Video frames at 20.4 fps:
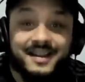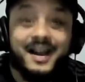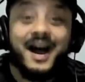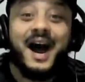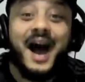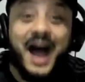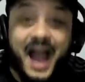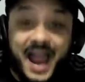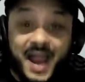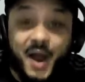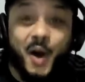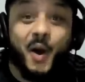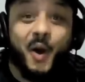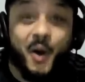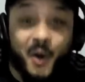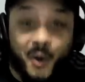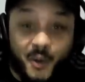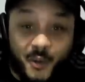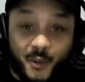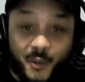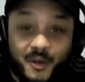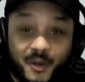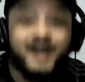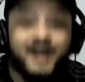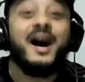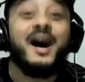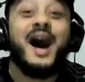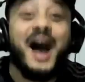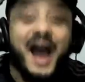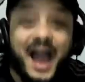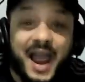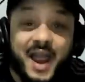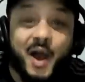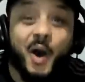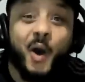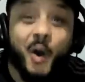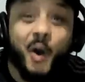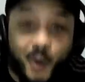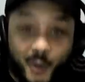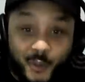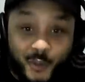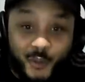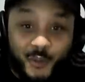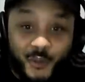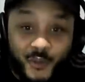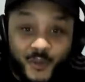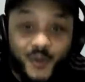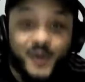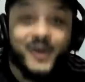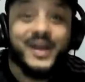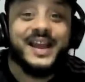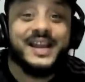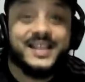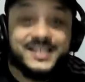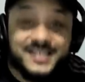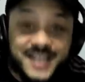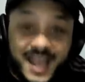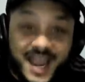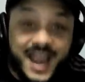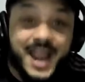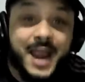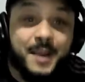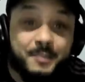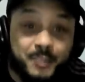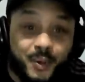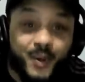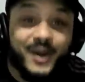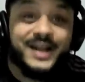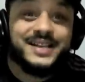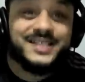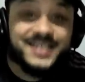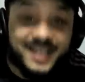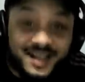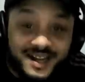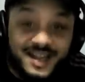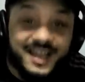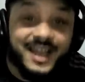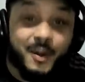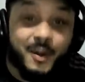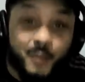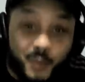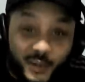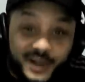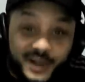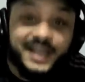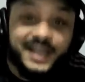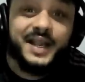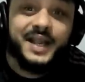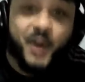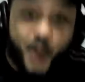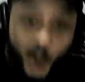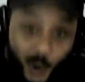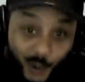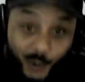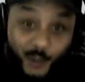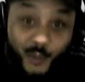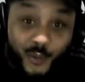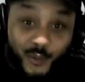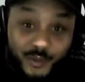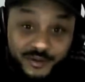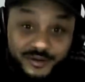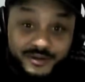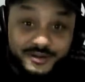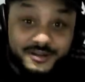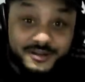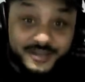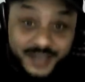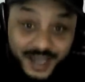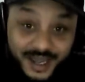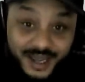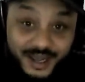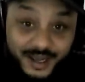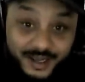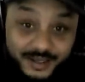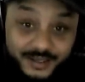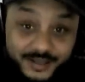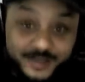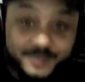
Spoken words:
High ho, high ho. It's 8 points clear, we go. Yeah?